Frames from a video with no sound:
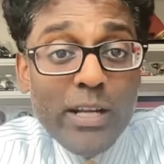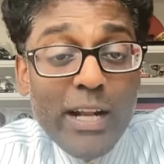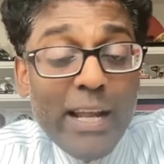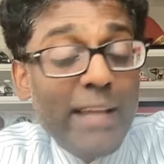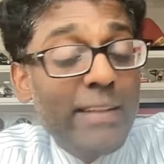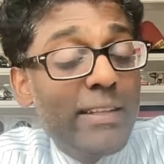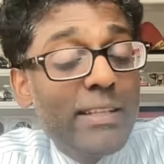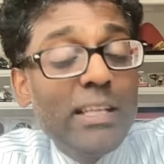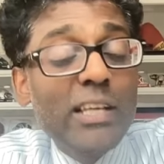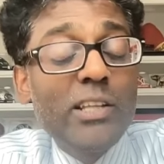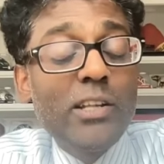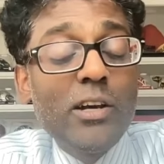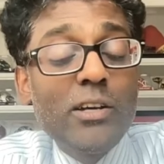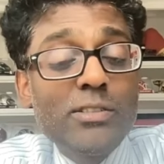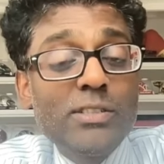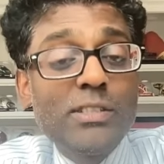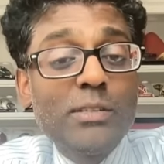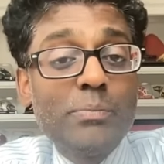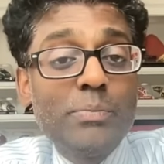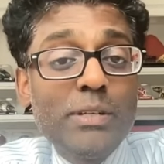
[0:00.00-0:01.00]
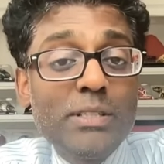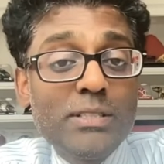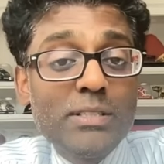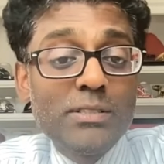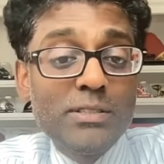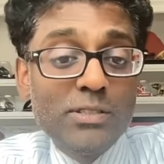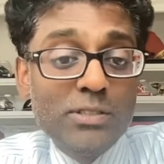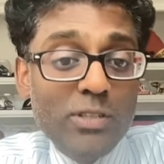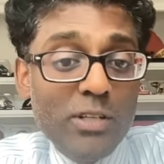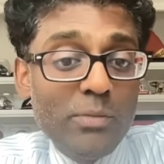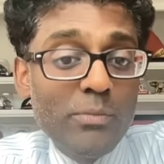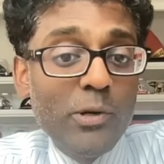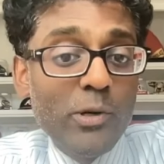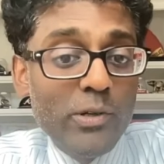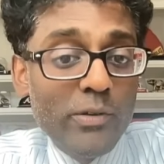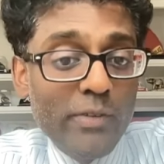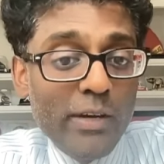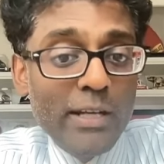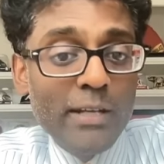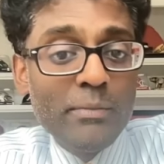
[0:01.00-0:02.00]
And I think that loss to the Pistons is going to
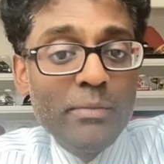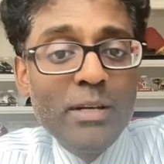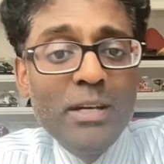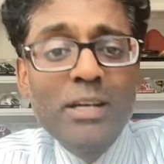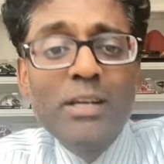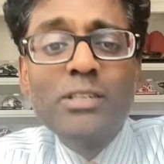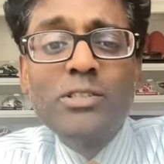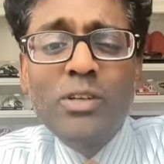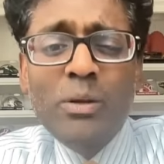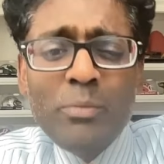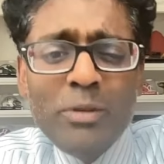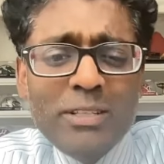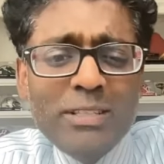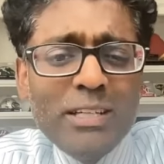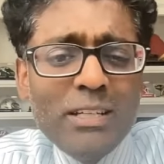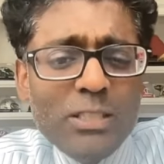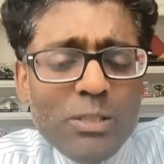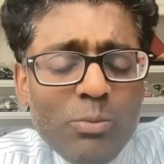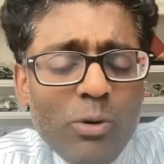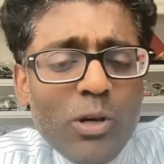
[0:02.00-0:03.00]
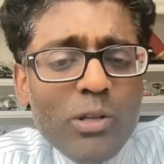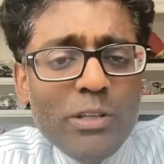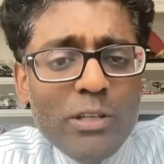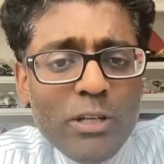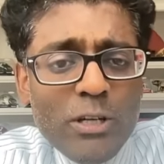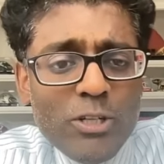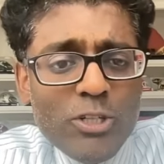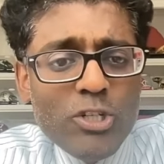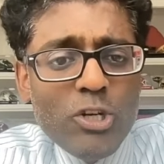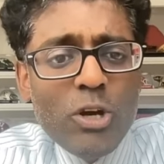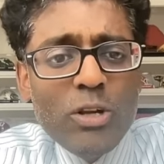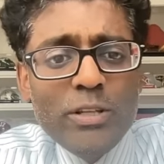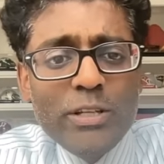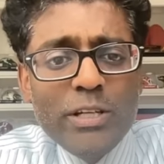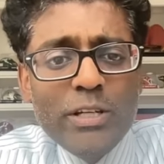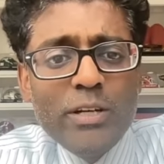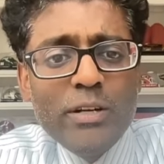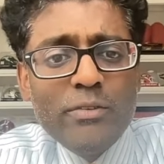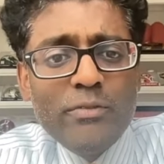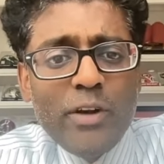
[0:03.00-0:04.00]
motivate them. So I'm going to take a small lean on Charlotte
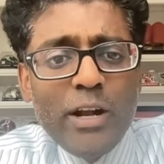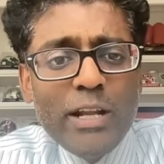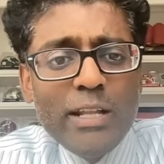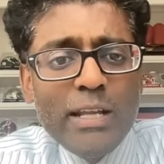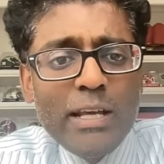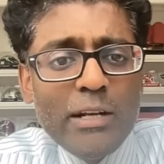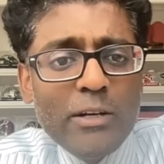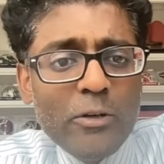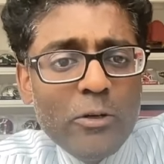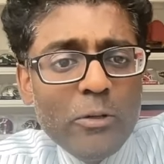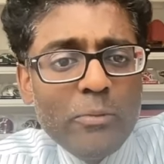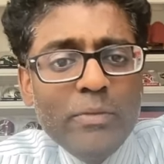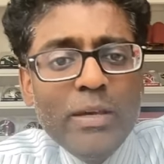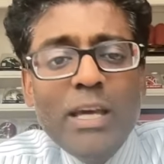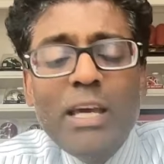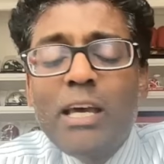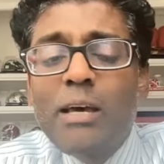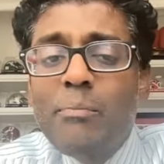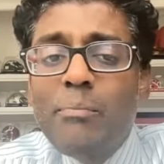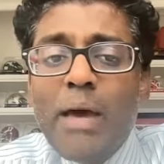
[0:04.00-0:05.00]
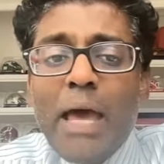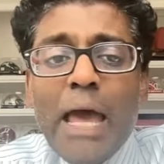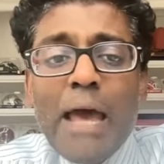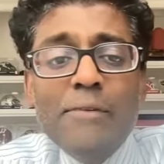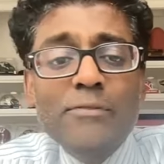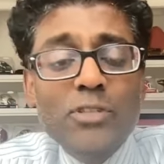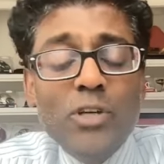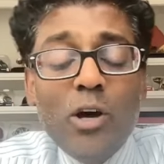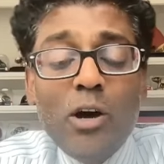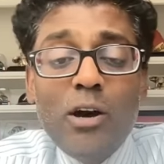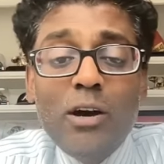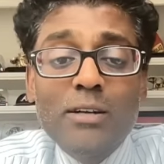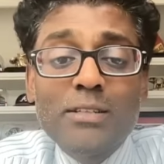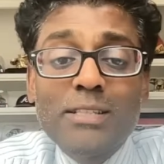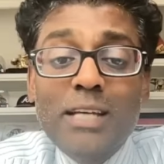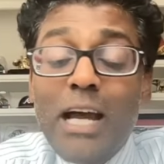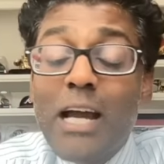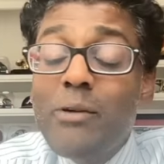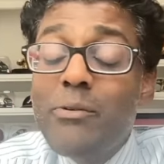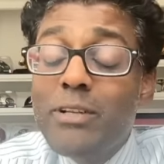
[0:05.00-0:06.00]
here at Friday night at home. Mavs Hawks.
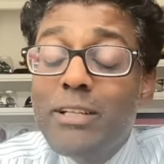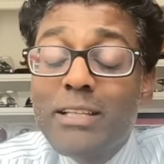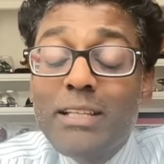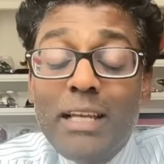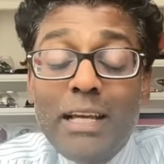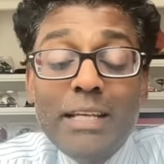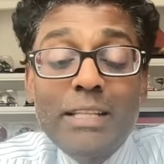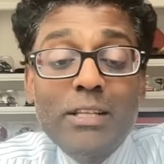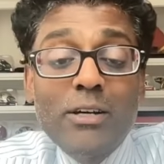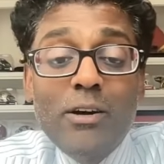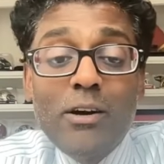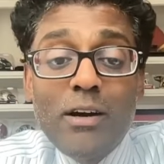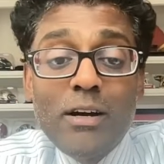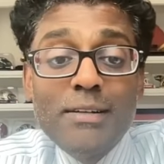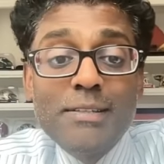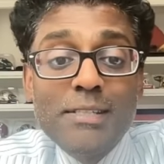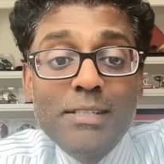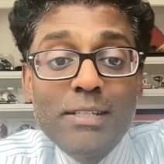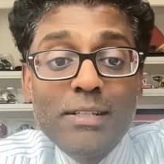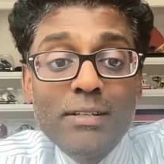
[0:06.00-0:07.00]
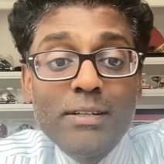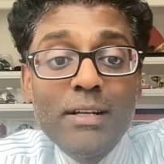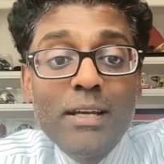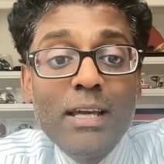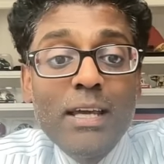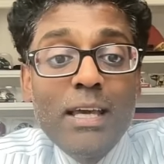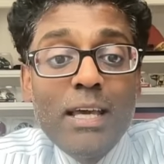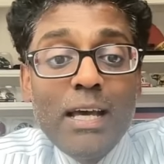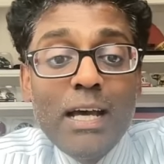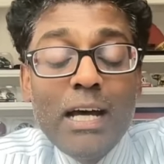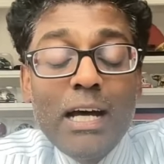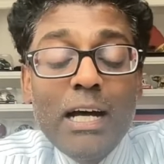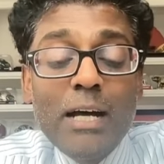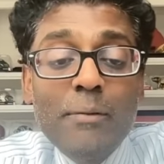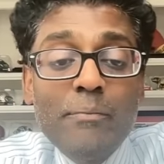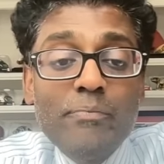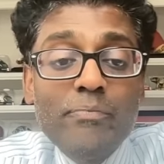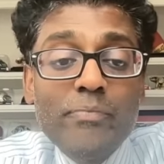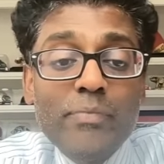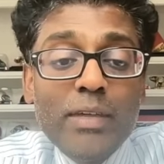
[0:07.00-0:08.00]
I really like the Hawks here.
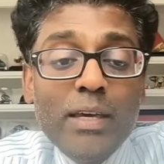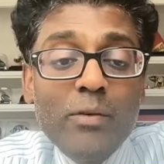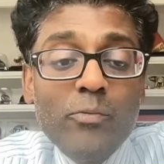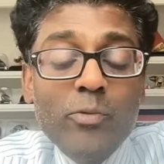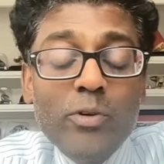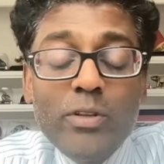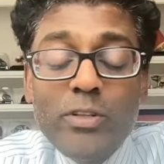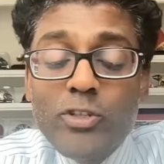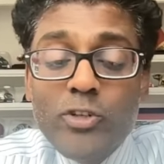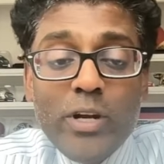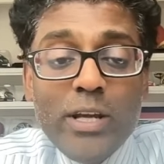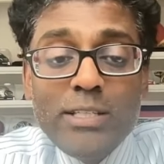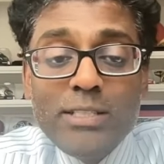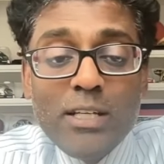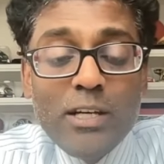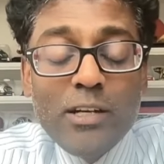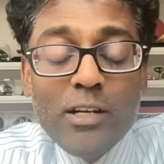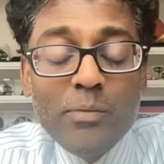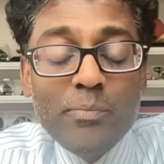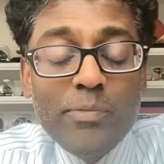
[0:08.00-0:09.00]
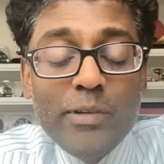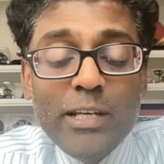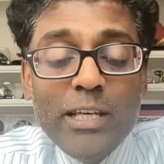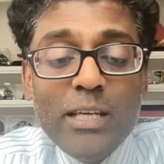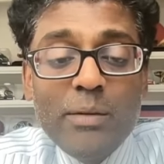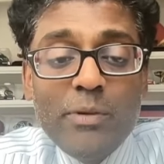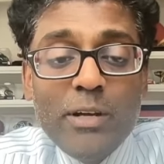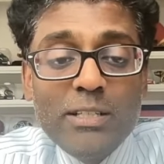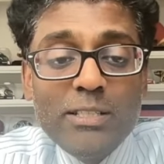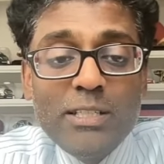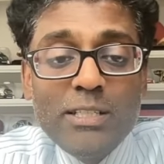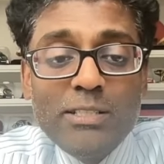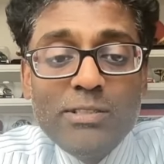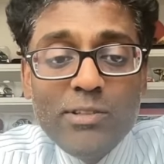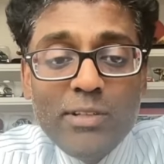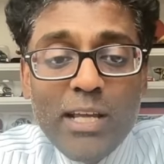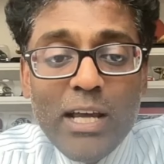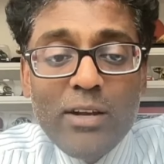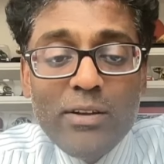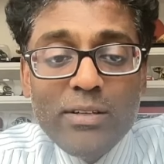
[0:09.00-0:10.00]
Um, Trae's not going to play because he's
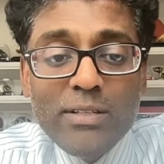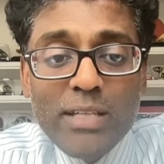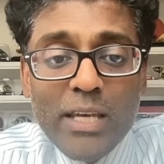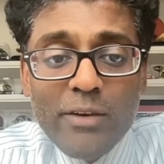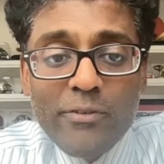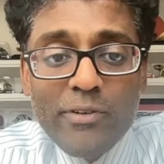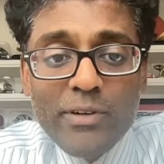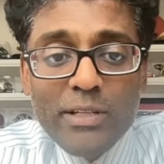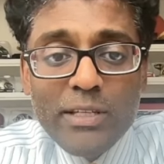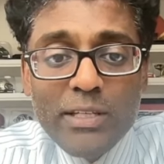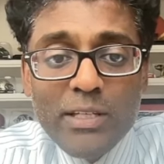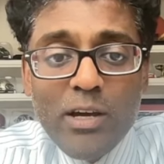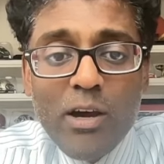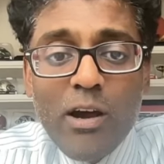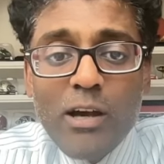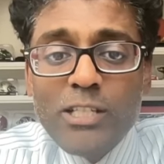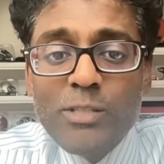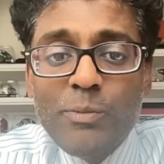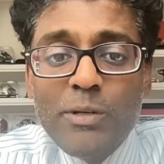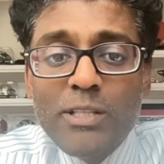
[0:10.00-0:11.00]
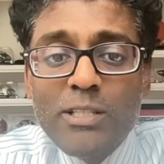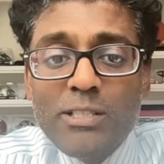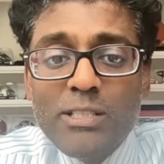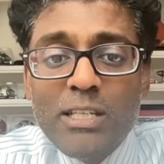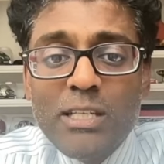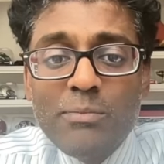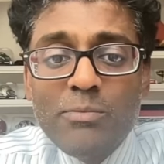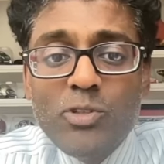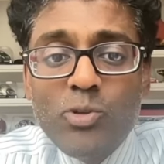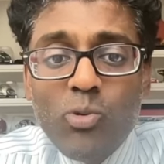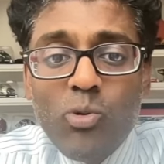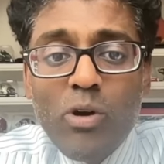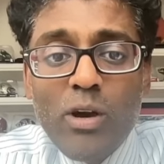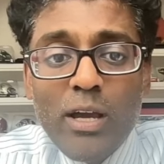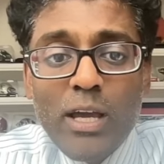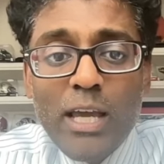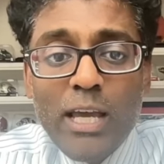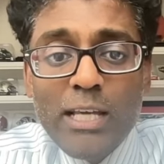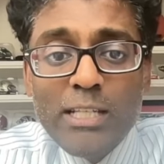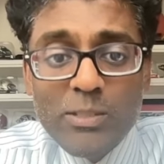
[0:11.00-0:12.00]
still out indefinitely. The Hawks beat this team
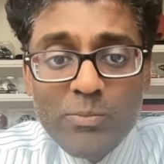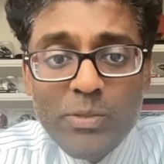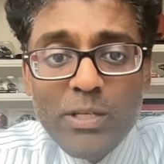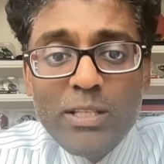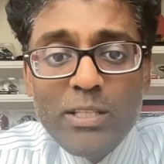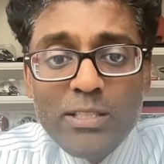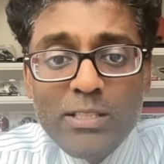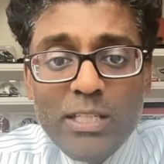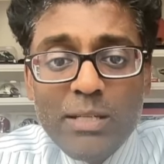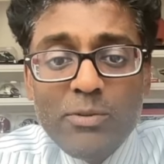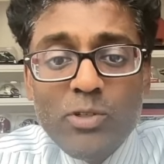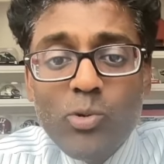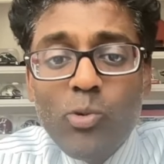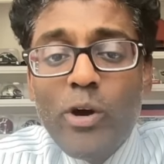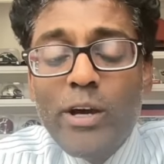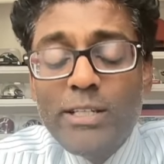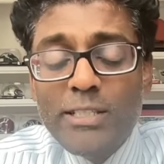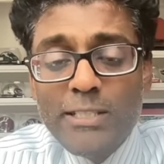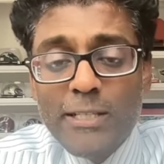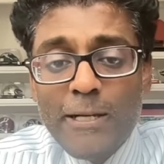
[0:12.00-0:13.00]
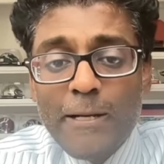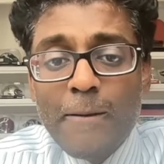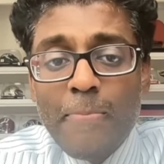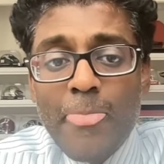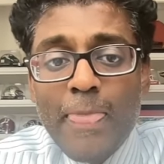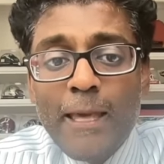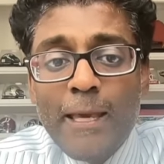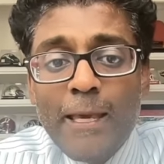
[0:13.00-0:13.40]
has beat this team twice now.